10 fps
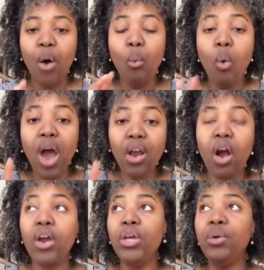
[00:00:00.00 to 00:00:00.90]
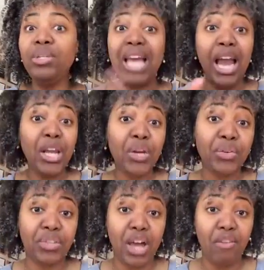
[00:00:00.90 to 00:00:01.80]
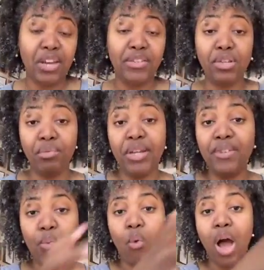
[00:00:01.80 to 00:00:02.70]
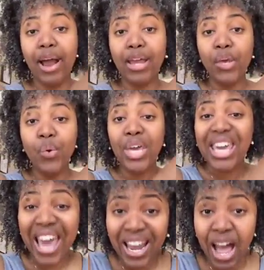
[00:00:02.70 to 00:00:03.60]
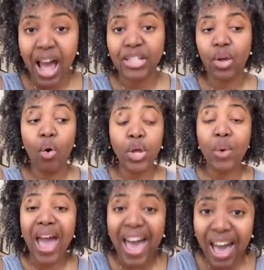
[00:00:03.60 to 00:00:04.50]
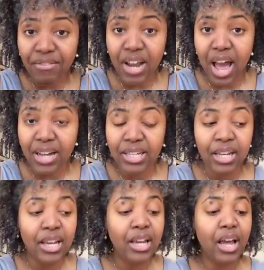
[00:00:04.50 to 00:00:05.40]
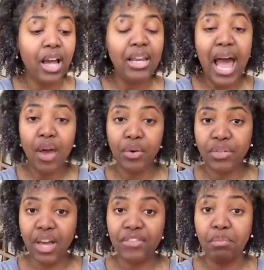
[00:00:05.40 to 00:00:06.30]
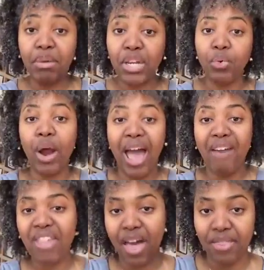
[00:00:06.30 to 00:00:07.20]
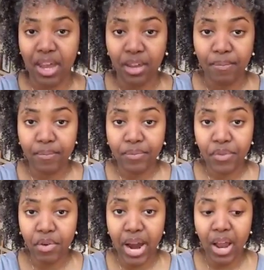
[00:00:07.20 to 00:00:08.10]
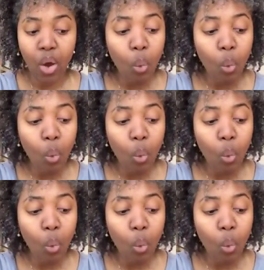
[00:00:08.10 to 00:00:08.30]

What are you telling yourself is the reason why you cannot, or you have not, allowed yourself to be, do, or have that thing, right?